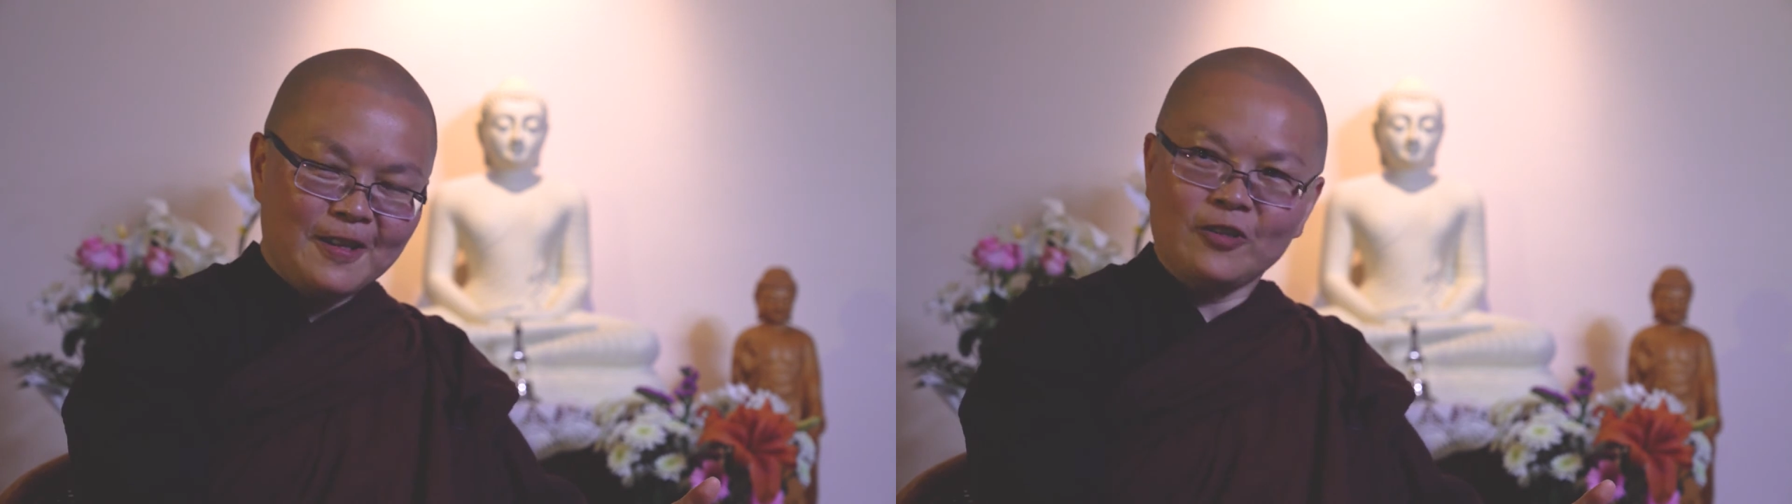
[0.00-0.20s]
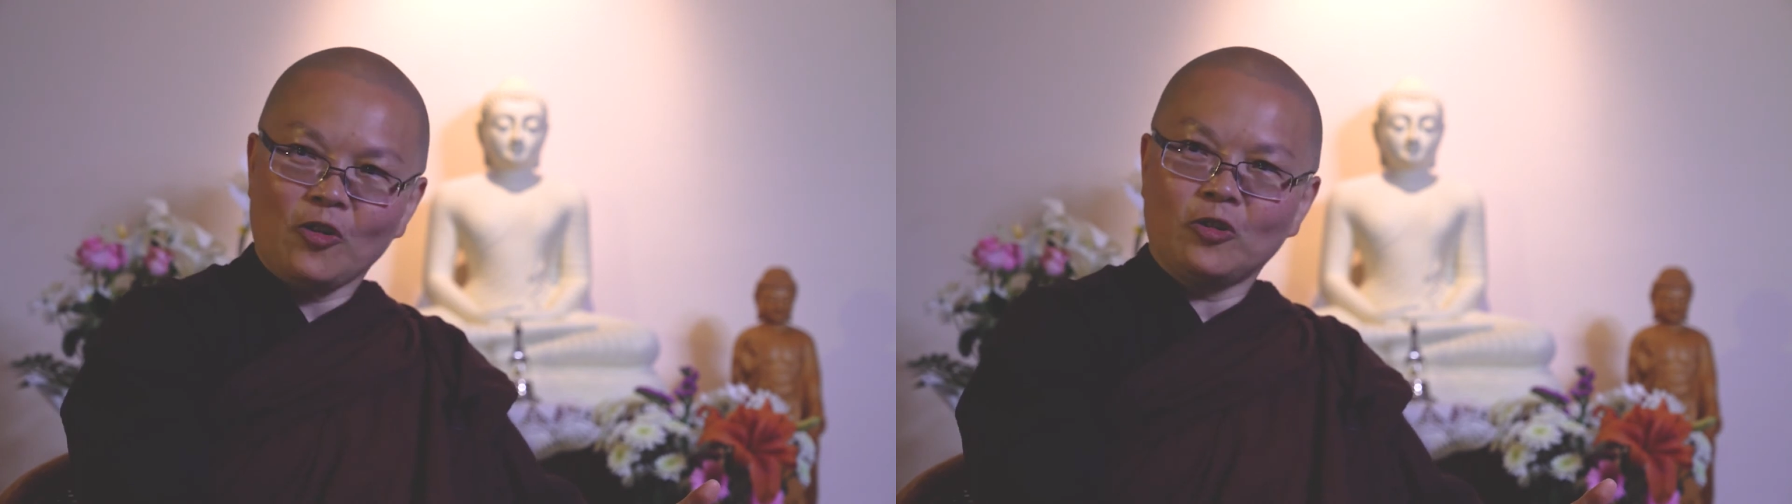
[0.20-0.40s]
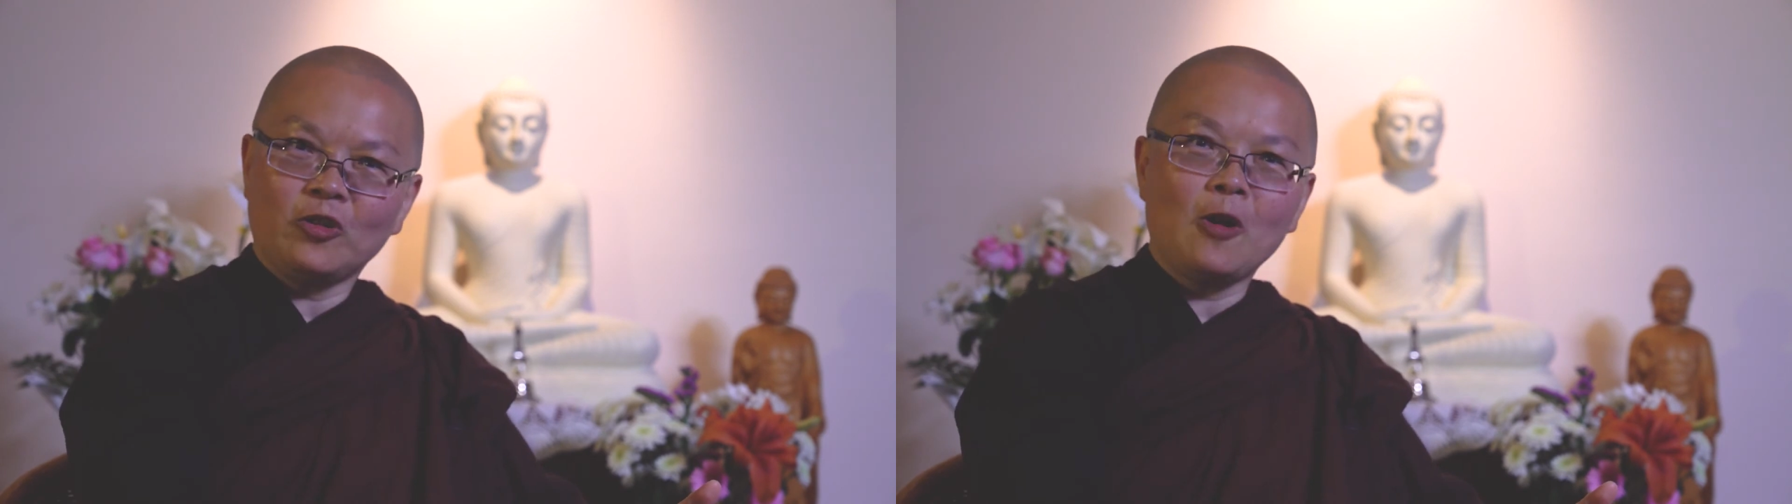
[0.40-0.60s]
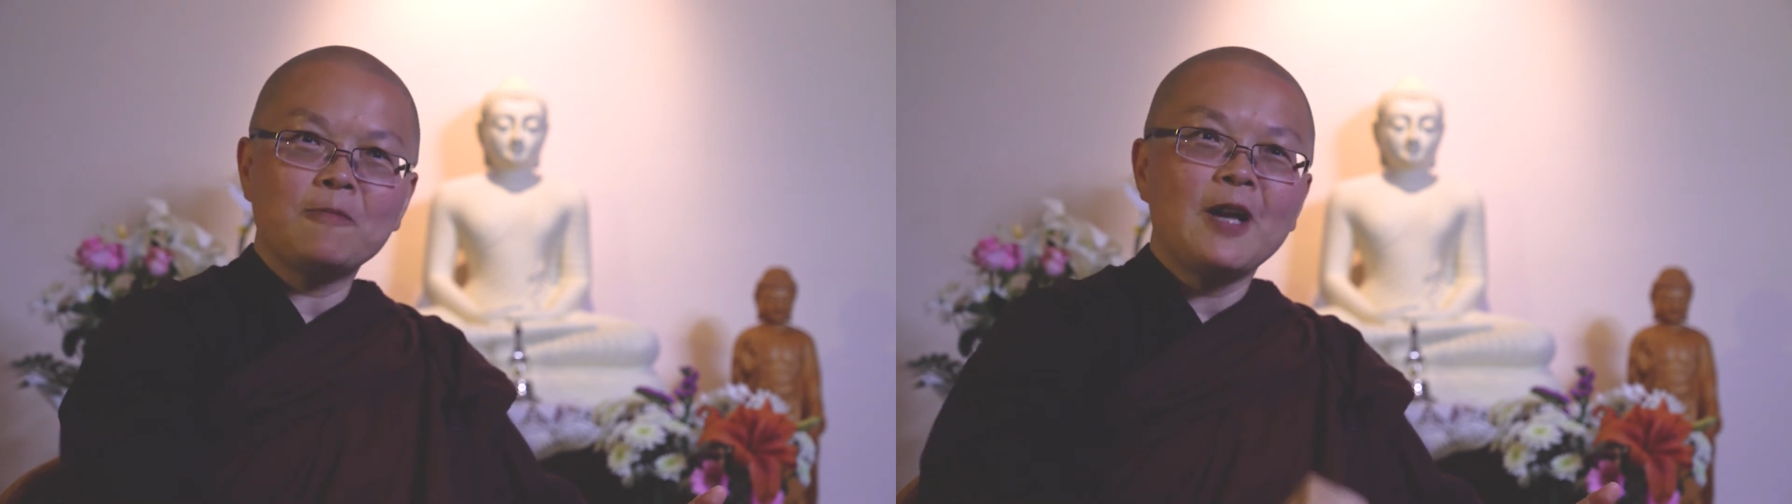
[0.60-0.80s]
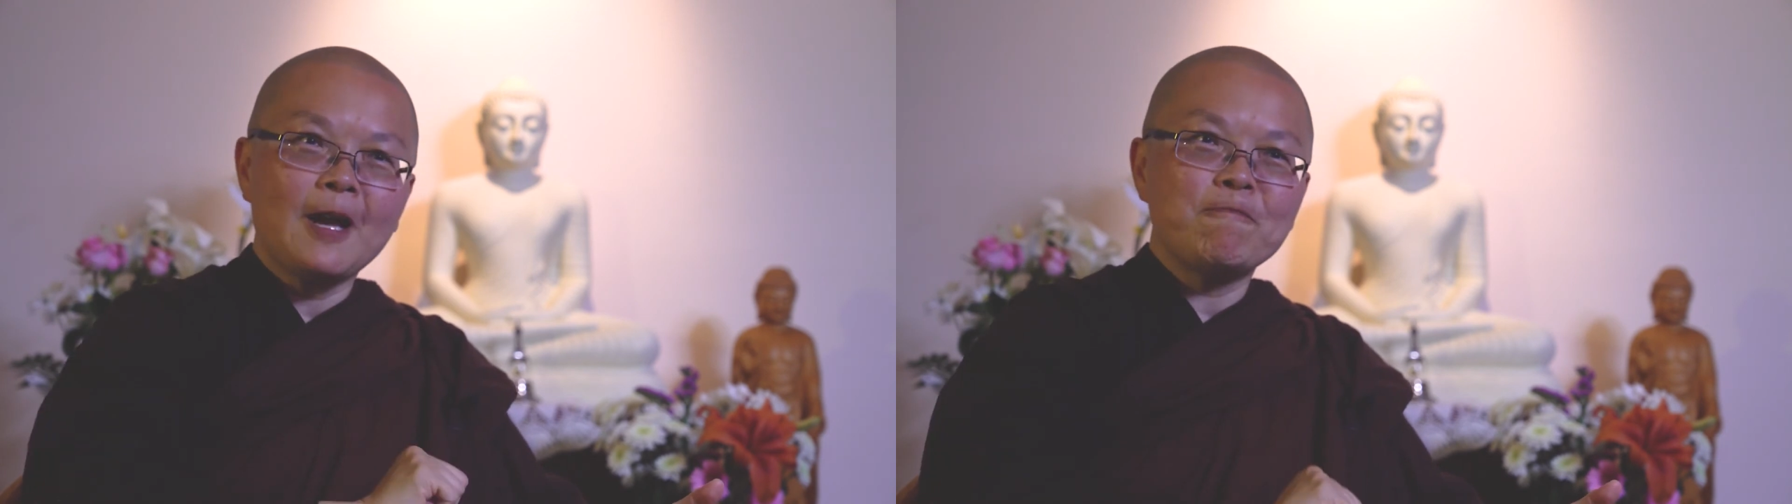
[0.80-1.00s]
the
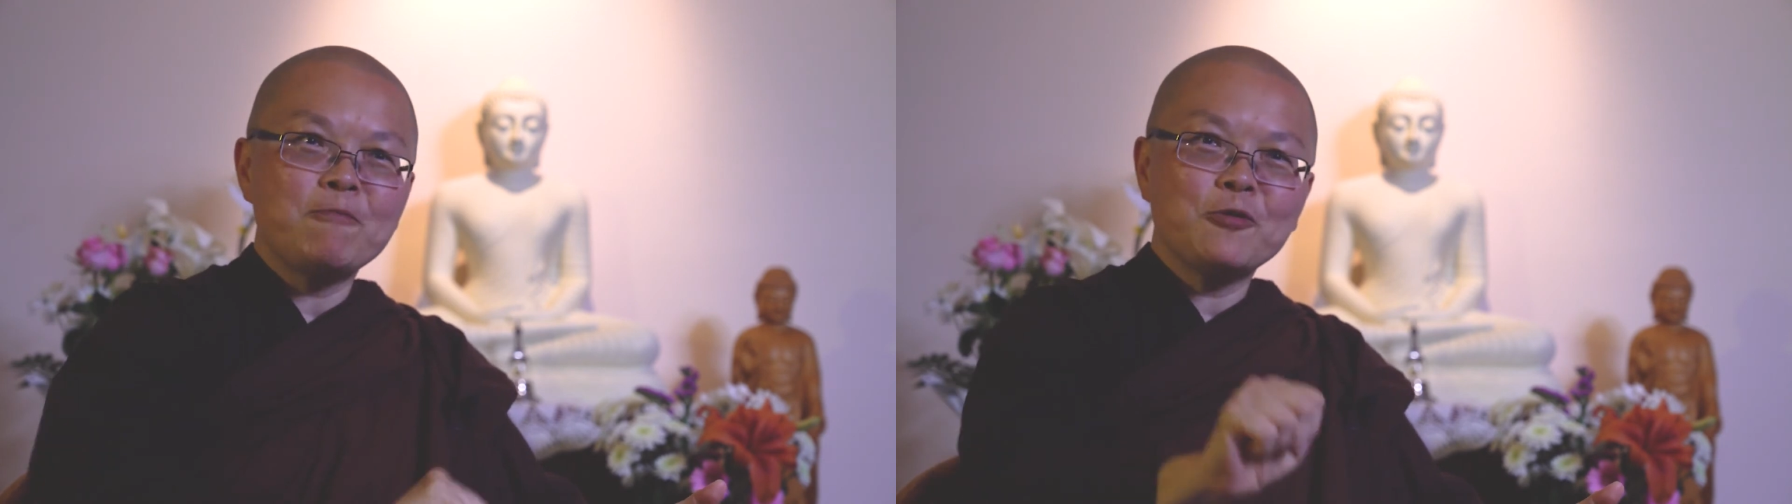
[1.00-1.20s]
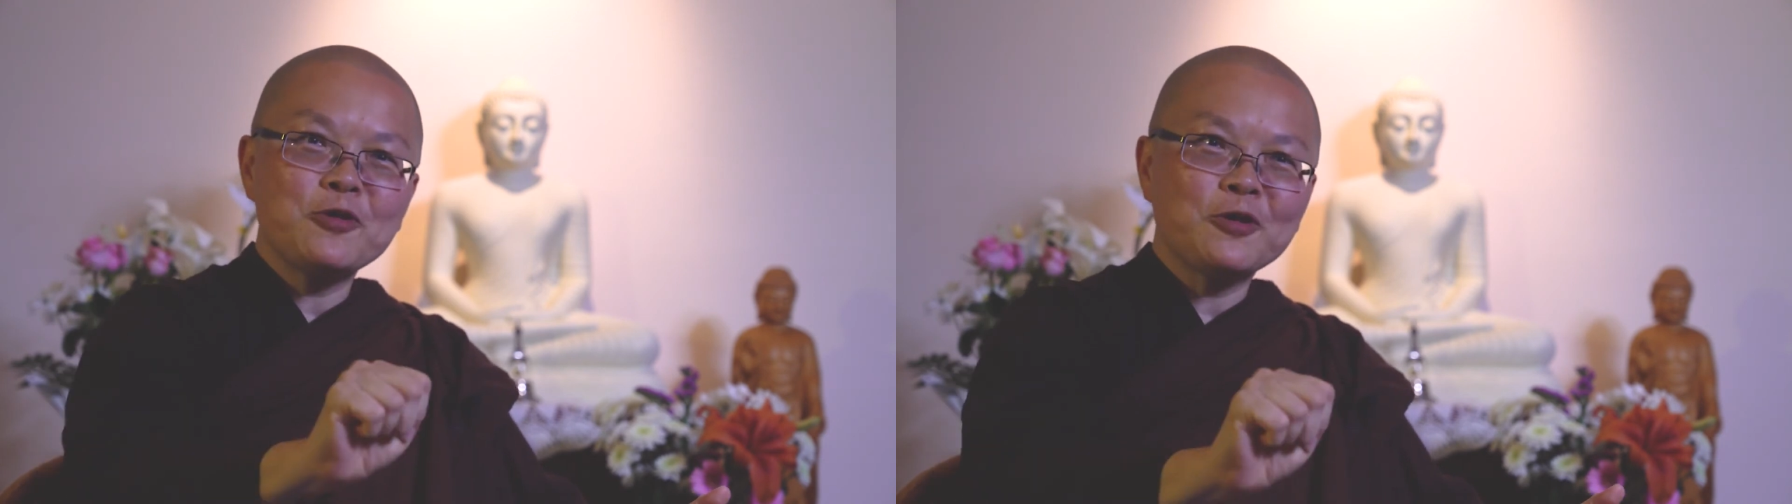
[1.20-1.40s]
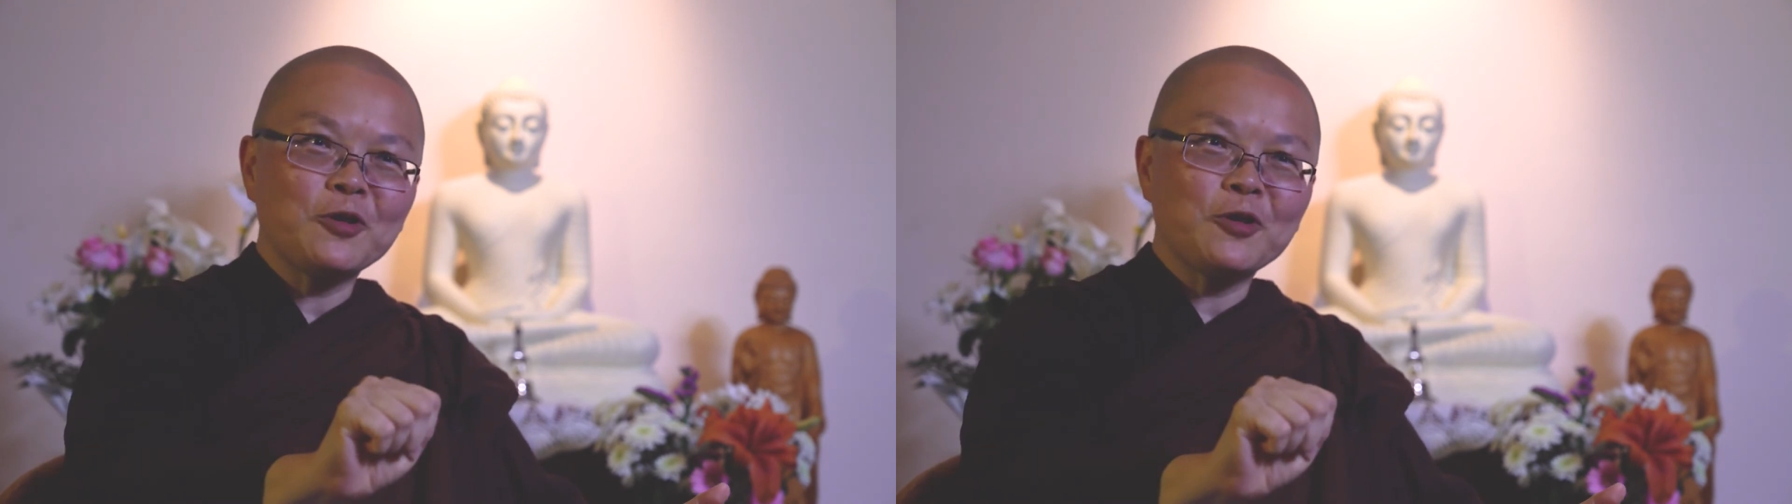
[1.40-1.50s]
doorknob and push